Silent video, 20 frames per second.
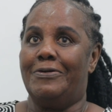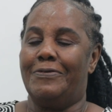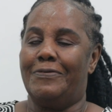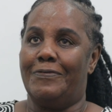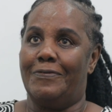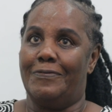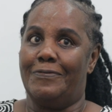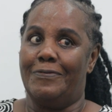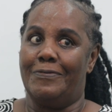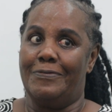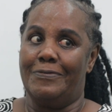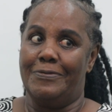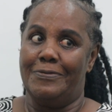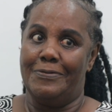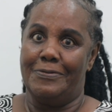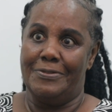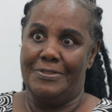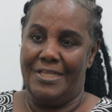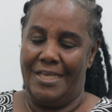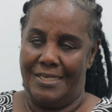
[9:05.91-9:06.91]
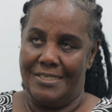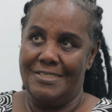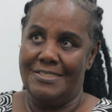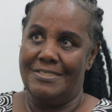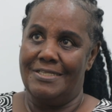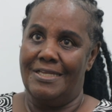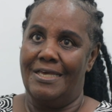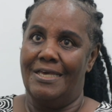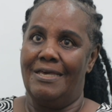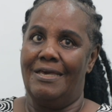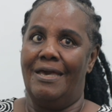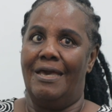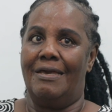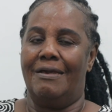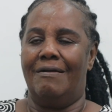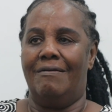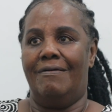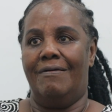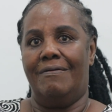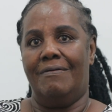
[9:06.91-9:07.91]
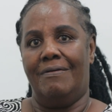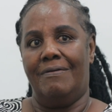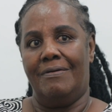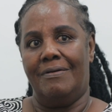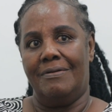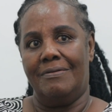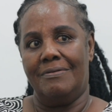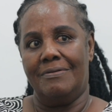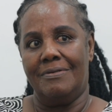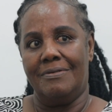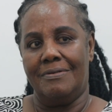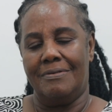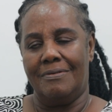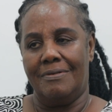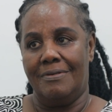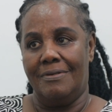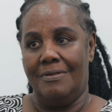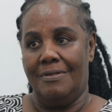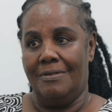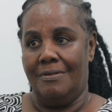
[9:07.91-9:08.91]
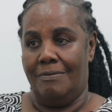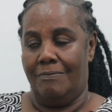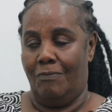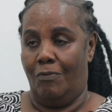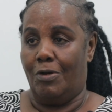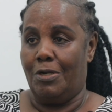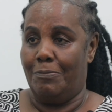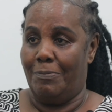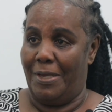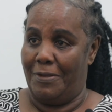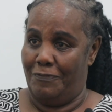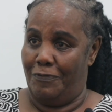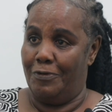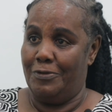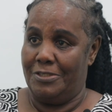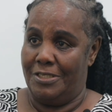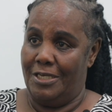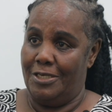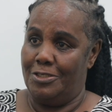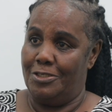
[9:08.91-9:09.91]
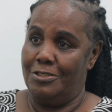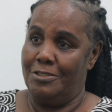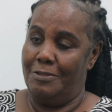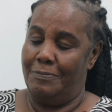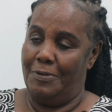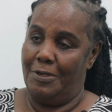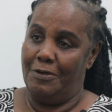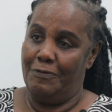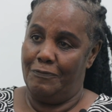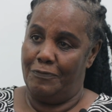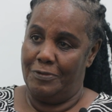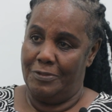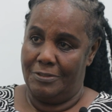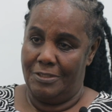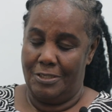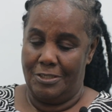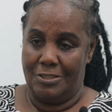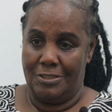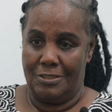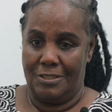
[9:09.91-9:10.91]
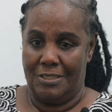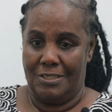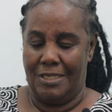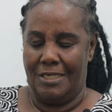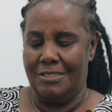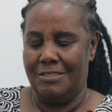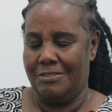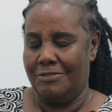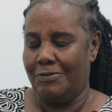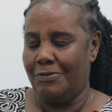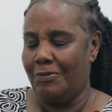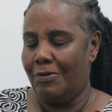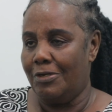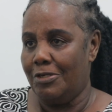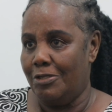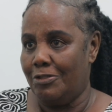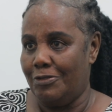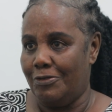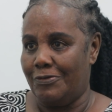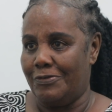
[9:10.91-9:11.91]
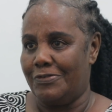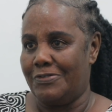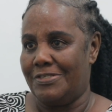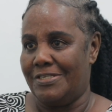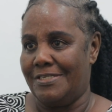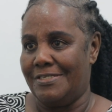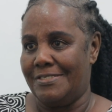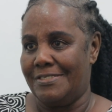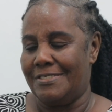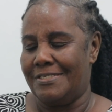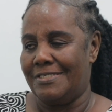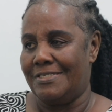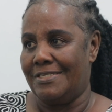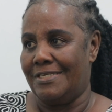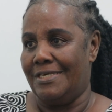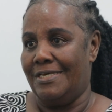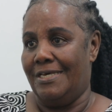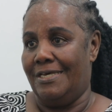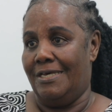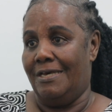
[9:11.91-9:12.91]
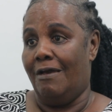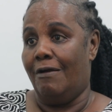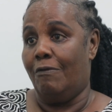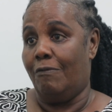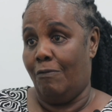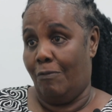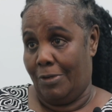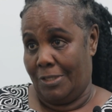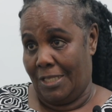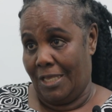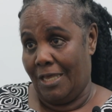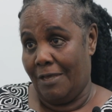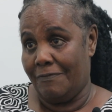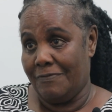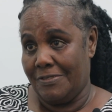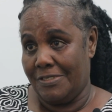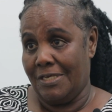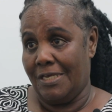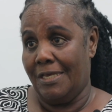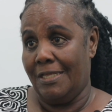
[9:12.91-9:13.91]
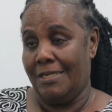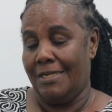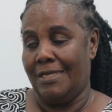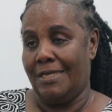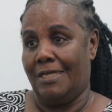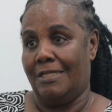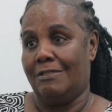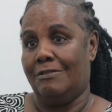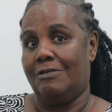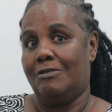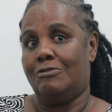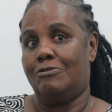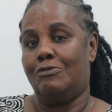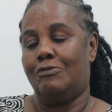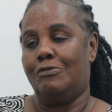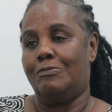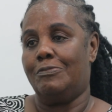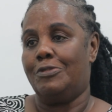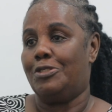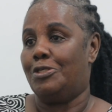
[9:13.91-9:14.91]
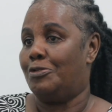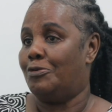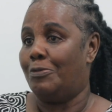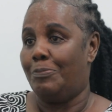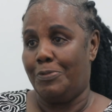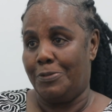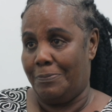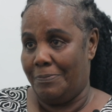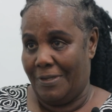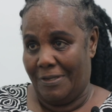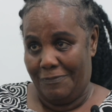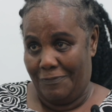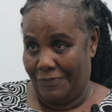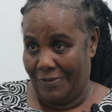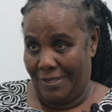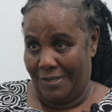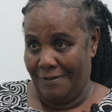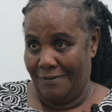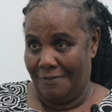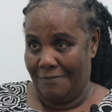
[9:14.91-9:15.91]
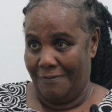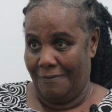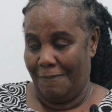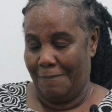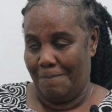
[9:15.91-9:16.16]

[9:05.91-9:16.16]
Next day, I call one of my foundation, the Beacon Foundation, and I told the nurses what I have seen, and they told me to don't put my finger.